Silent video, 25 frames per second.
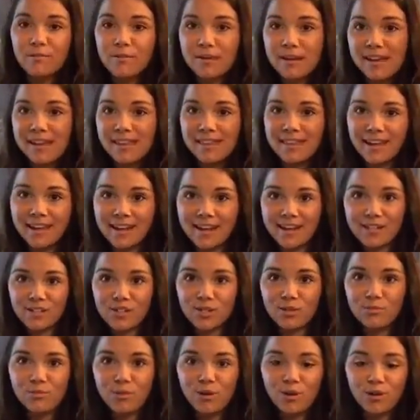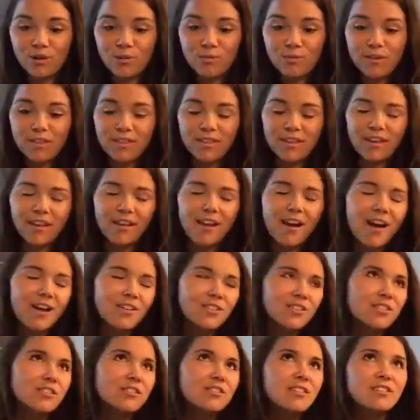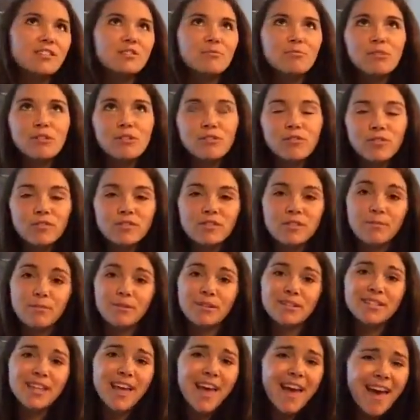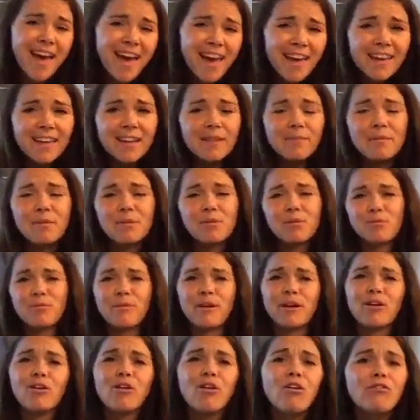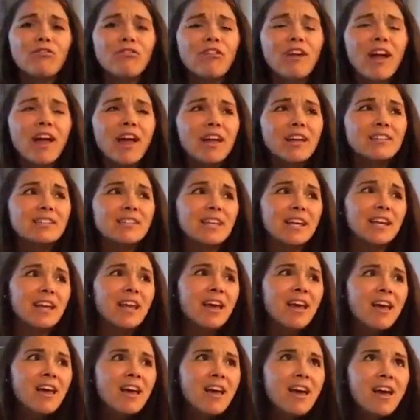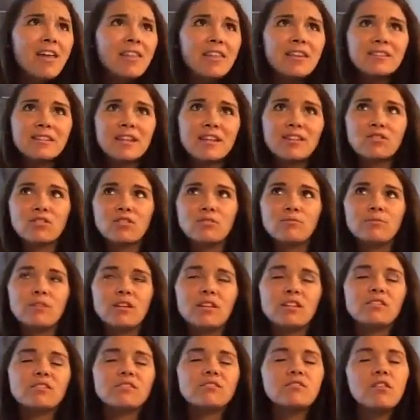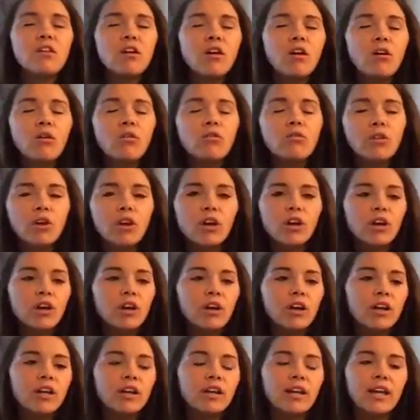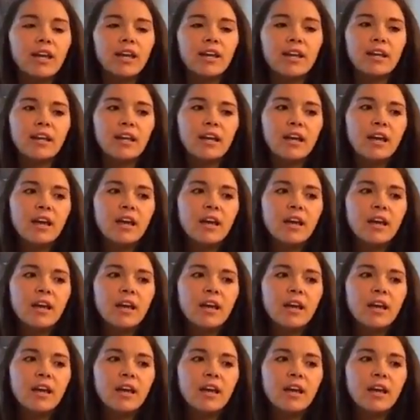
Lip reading: We eat that ice cream cone think, gosh, it's such a beautiful summer day, and I'm here with my girlfriend, and this ice cream tastes so good, and